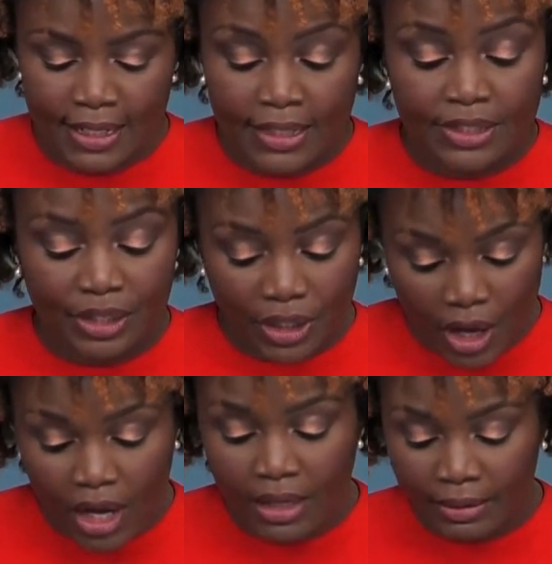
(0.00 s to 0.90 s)
into
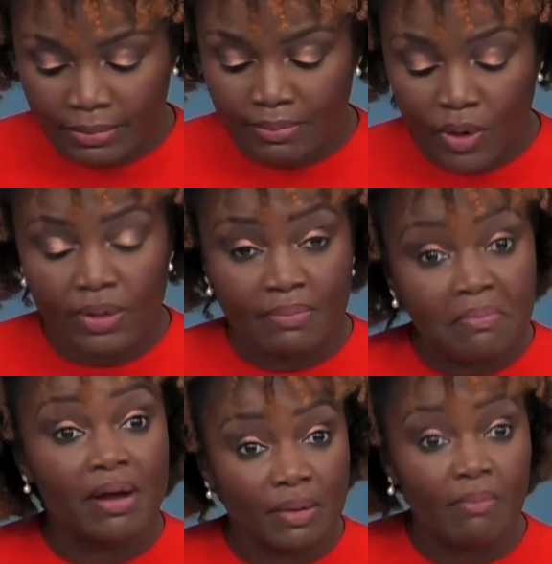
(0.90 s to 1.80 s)
law,
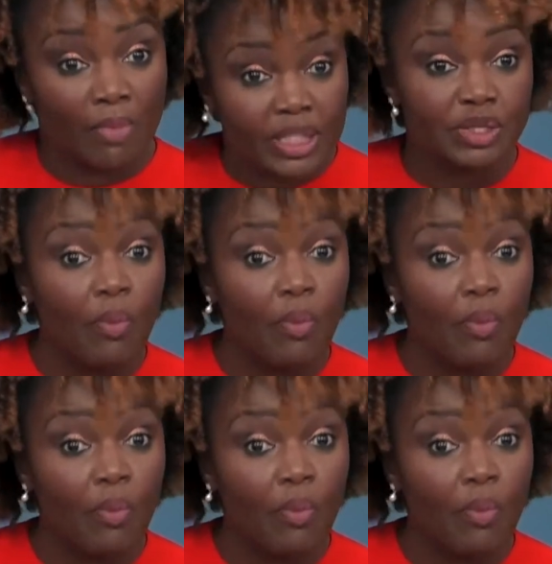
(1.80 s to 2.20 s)
much